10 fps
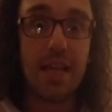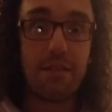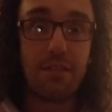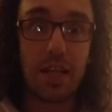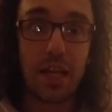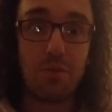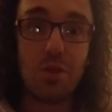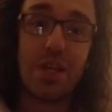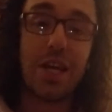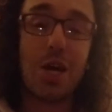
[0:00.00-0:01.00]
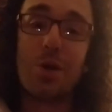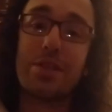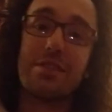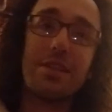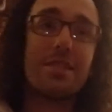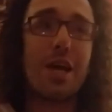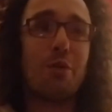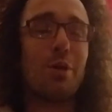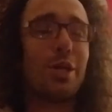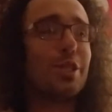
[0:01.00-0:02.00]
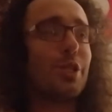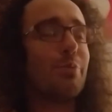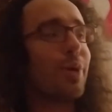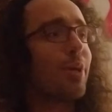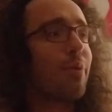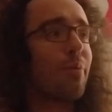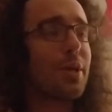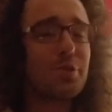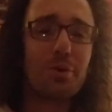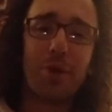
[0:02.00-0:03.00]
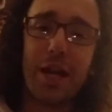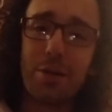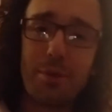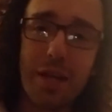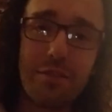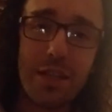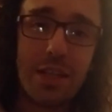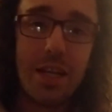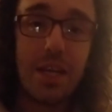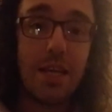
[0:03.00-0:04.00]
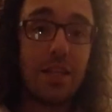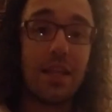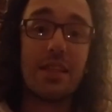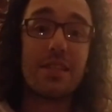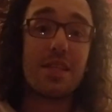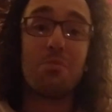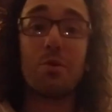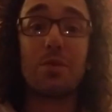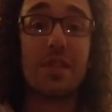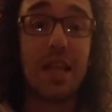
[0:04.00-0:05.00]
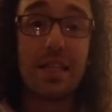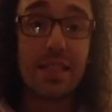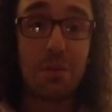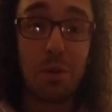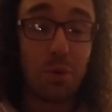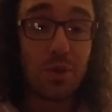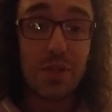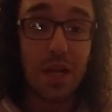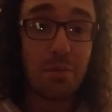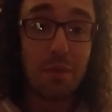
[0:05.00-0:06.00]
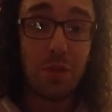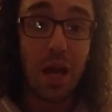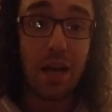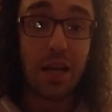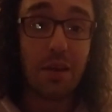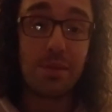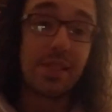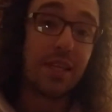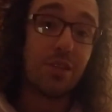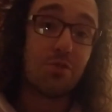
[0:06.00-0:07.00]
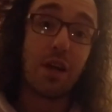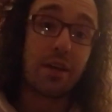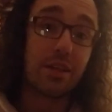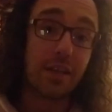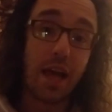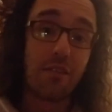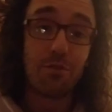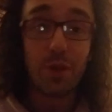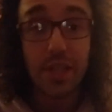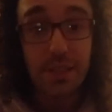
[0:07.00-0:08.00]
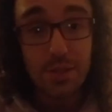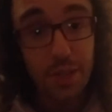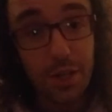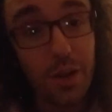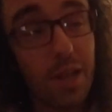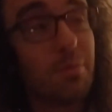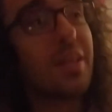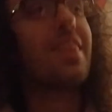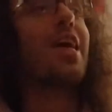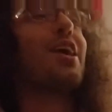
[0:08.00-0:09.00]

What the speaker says: I feel like I'm usually oh, it's not a big deal, Mercury retrograde or whatever. Like this summer was the last time I posted on my blog, and I was getting drunk in California. So you know what I mean?